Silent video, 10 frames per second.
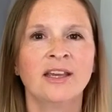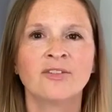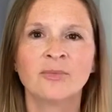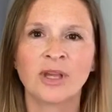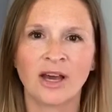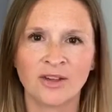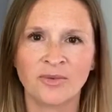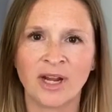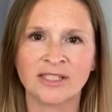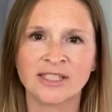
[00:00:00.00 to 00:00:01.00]
from the
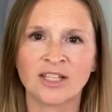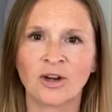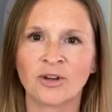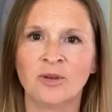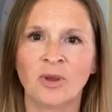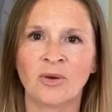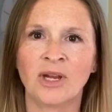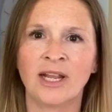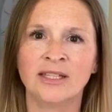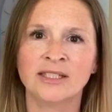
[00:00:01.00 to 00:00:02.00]
unrest in our
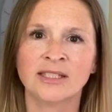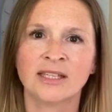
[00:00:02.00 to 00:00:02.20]
communities.